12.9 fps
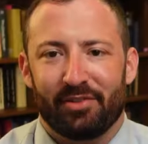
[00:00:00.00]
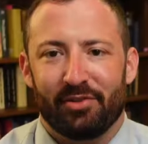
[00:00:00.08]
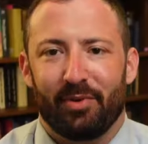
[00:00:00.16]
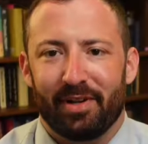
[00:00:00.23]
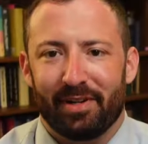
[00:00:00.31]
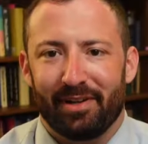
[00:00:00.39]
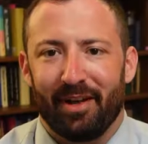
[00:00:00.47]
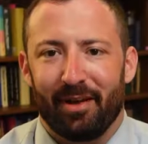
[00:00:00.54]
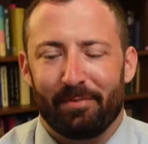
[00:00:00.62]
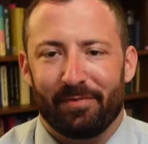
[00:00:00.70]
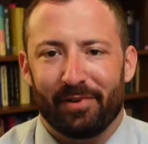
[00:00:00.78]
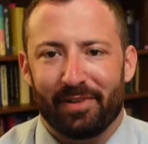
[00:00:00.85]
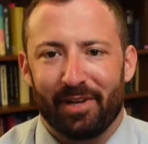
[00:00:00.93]
you ended up
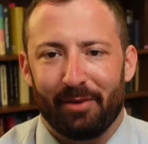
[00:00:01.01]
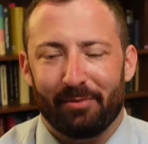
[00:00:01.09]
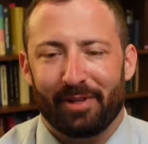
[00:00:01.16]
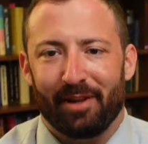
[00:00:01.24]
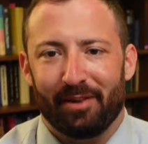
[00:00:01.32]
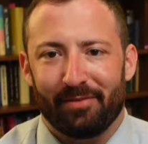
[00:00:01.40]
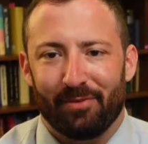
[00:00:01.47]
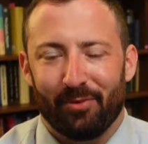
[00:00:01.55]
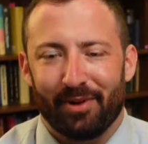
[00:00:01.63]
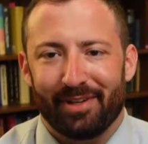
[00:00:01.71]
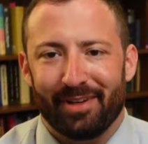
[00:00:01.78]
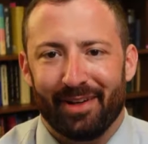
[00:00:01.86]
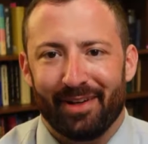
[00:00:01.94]
for a time in
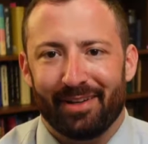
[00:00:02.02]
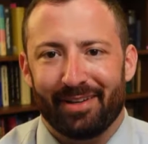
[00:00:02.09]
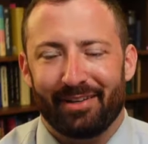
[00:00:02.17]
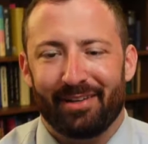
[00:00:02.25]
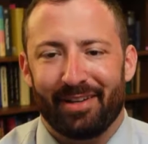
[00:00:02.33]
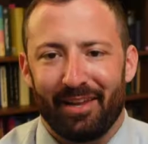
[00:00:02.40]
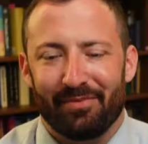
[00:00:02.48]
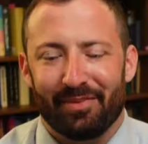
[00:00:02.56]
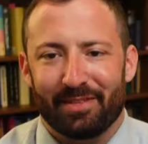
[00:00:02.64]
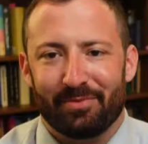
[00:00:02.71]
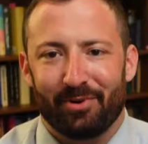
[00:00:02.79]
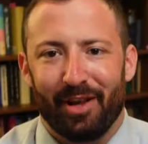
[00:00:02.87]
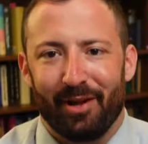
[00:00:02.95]
California and
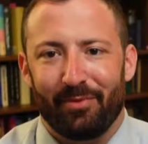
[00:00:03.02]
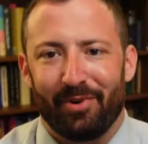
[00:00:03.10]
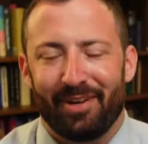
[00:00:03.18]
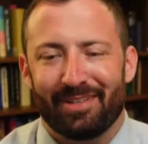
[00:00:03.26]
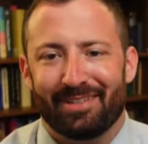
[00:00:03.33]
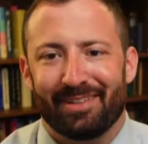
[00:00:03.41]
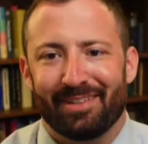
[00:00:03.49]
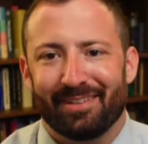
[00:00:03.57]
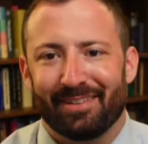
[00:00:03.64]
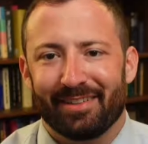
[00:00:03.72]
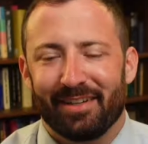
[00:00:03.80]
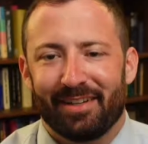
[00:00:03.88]
Davis, where I was, and